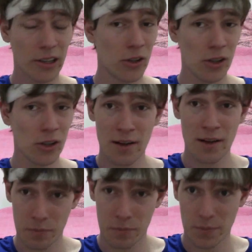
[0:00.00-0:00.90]
It's got a
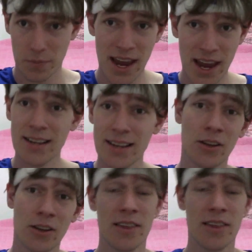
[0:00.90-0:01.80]
little
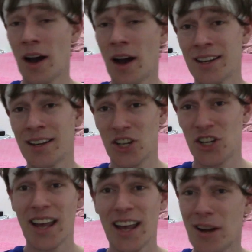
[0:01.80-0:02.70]
scanning thing on there, so I
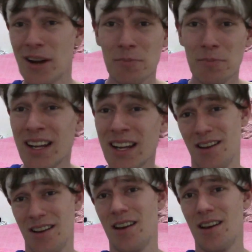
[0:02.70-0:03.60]
can check how much
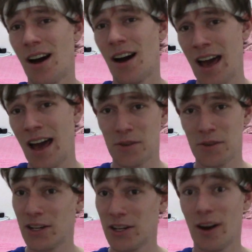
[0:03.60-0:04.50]
money I
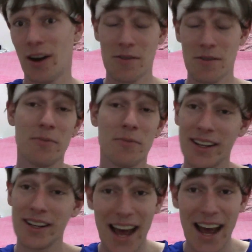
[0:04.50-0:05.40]
have to make sure I have
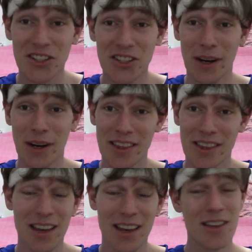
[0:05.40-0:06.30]
enough money to catch the
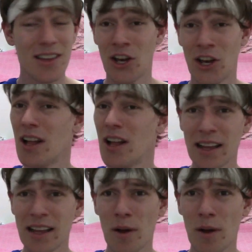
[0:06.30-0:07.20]
bus.
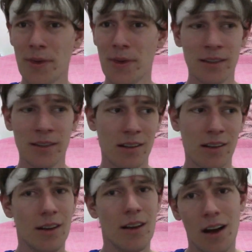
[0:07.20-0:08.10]
So that's one
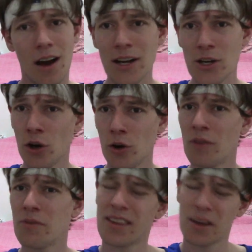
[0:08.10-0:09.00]
thing that I
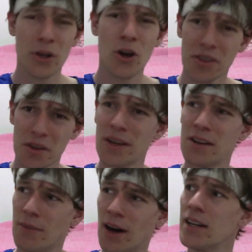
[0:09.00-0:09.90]
know obviously would
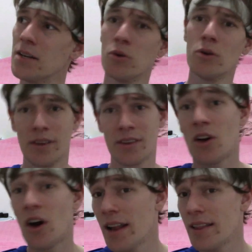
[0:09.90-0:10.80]
cost a bit of money to
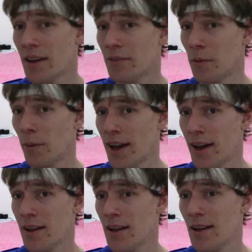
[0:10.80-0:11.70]
put the signs
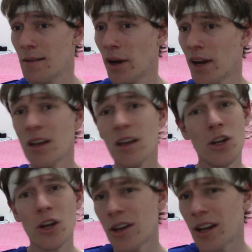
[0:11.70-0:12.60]
everywhere,
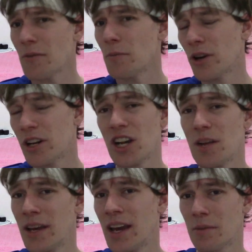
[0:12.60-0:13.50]
but you know, you can even
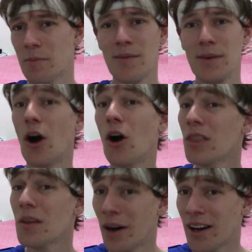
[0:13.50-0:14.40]
put a GPS
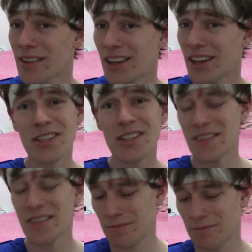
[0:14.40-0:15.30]
maybe on the bus and
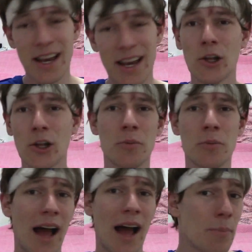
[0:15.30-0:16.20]
just have a
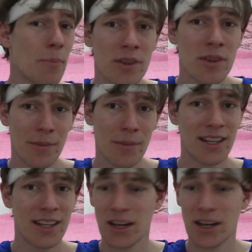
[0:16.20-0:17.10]
downloadable app or
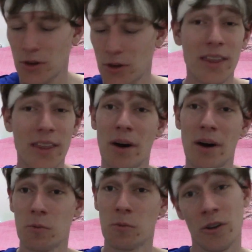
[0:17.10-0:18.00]
something that tells you
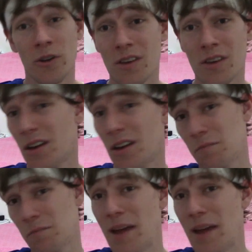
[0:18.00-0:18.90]
where the bus was.
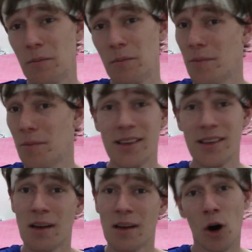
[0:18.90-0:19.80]
Maybe
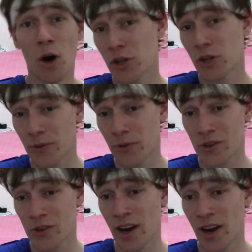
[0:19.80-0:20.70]
might be some
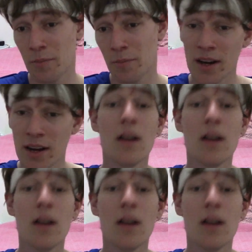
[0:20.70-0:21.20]
option for Australia.